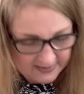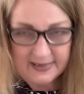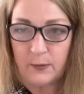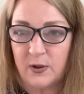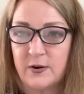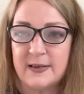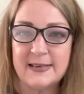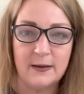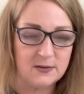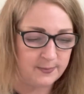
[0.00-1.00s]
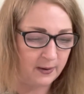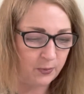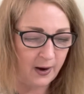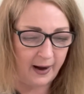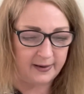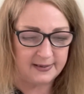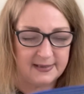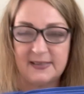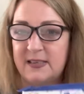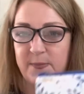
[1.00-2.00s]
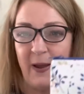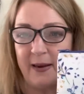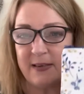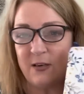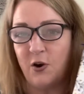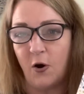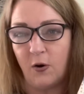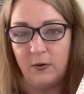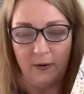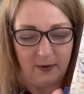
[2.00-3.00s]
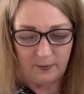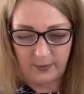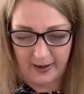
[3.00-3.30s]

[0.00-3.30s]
see whether it tells me price. I suspect not, but